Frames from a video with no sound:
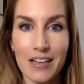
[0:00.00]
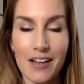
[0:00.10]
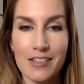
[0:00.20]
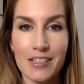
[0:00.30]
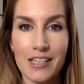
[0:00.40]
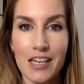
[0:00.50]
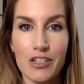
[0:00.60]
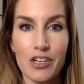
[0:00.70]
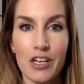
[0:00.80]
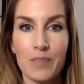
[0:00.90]

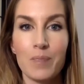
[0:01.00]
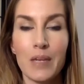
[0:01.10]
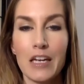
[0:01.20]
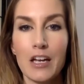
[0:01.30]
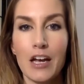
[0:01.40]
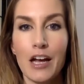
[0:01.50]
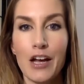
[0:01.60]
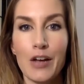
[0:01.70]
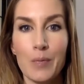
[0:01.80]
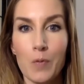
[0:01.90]
Consultation,
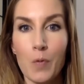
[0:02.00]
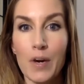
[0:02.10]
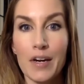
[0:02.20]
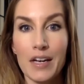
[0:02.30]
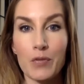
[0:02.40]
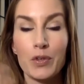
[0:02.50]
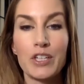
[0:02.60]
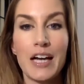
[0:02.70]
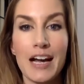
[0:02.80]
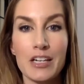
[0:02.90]
where it
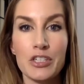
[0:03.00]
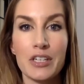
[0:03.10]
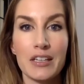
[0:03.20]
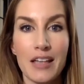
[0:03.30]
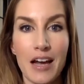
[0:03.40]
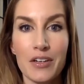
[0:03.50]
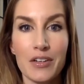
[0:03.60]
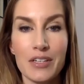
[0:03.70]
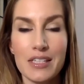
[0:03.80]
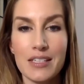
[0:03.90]
will actually allow you
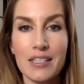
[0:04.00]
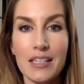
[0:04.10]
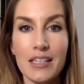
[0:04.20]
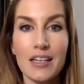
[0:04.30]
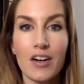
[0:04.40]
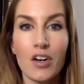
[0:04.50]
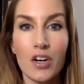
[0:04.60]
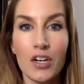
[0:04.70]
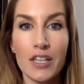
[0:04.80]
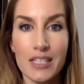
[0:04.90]
to see
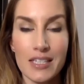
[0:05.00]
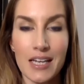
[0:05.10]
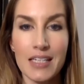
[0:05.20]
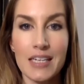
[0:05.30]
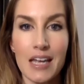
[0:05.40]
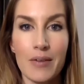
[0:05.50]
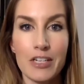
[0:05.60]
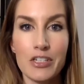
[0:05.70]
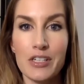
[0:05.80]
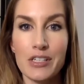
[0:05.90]
all the sun
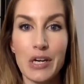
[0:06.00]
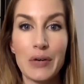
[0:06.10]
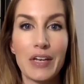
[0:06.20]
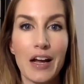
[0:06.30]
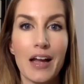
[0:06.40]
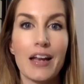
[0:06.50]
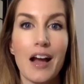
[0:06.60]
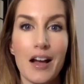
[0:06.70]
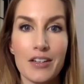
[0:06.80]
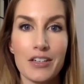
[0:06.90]
damage that's going on
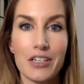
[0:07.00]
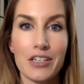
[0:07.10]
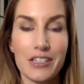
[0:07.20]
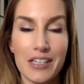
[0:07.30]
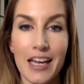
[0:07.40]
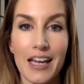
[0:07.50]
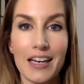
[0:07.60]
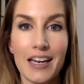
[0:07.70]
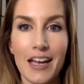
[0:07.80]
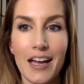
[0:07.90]
under your
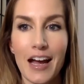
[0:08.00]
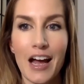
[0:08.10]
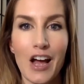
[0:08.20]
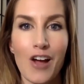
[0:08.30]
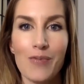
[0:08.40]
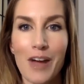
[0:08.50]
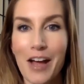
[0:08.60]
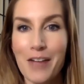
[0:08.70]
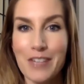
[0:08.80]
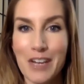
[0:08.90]
skin.
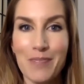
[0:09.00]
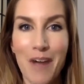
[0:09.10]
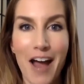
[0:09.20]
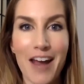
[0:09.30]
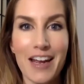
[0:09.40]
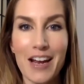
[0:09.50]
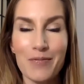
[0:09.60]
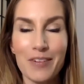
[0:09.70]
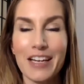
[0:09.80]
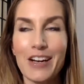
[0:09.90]
I've done mine and I'm
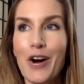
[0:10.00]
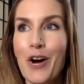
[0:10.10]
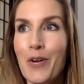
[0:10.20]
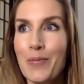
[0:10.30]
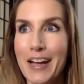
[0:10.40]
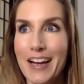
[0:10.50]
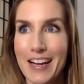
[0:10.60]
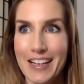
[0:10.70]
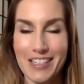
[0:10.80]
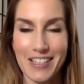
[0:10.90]
like, oh my
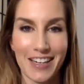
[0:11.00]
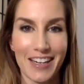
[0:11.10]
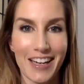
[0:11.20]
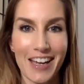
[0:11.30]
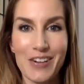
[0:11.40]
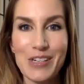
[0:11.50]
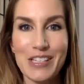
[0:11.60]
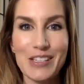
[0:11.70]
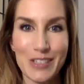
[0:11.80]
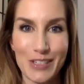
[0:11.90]
gosh, it always
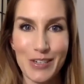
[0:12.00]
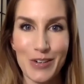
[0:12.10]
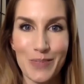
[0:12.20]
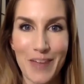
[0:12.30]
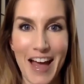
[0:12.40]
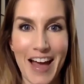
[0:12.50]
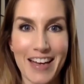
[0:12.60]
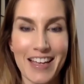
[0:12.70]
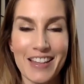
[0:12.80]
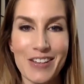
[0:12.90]
looks so bad
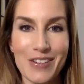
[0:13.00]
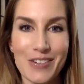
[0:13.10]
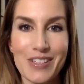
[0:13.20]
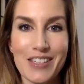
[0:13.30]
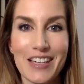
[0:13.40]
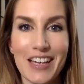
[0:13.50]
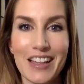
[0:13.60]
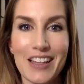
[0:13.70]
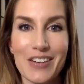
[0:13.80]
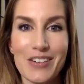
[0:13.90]
in
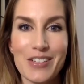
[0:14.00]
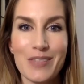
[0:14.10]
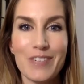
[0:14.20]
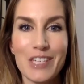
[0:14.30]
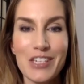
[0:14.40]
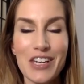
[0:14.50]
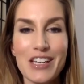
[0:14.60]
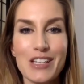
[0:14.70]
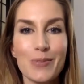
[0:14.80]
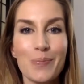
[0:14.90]
those
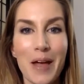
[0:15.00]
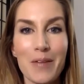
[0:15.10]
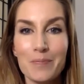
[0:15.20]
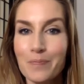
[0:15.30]
machines, but